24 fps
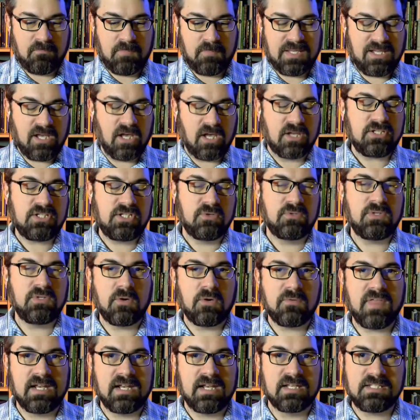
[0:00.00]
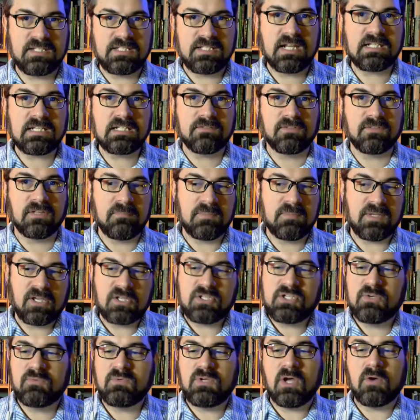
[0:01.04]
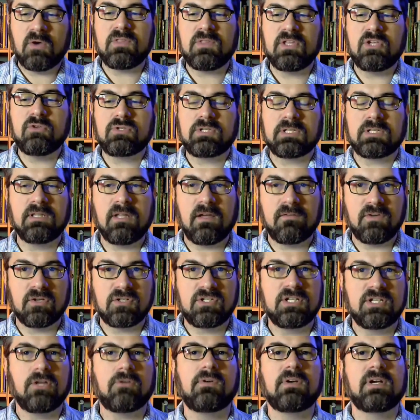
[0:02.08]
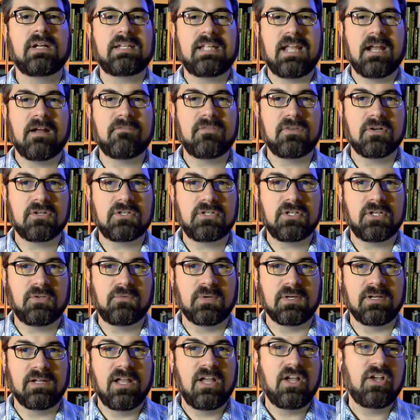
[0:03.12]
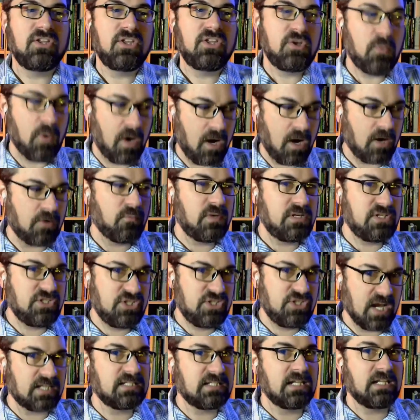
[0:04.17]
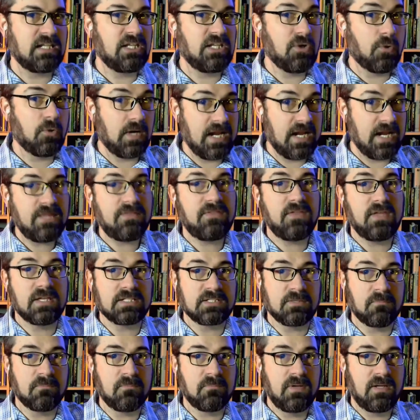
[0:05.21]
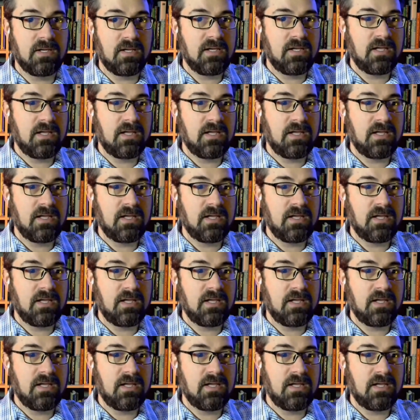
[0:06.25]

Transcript: because you know that instinctively, because you know that you should love your children and care for your children, you are rejecting your atheism,